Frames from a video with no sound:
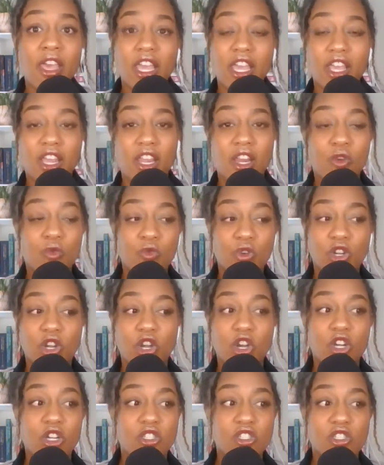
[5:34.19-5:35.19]
in
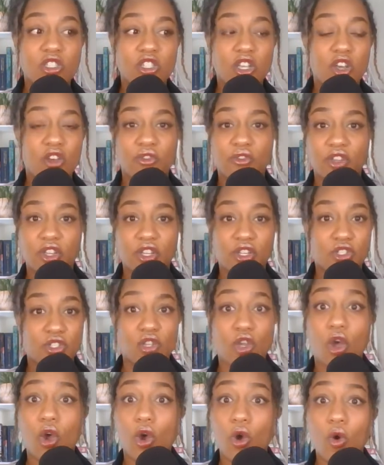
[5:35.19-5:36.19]
regards of like
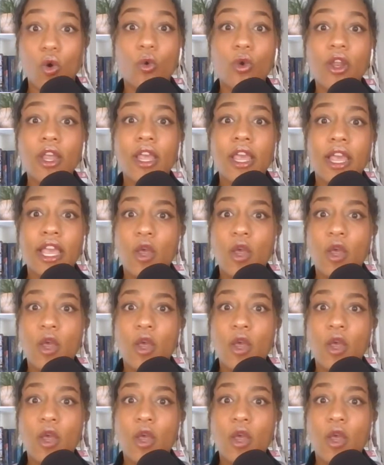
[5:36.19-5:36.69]
tone.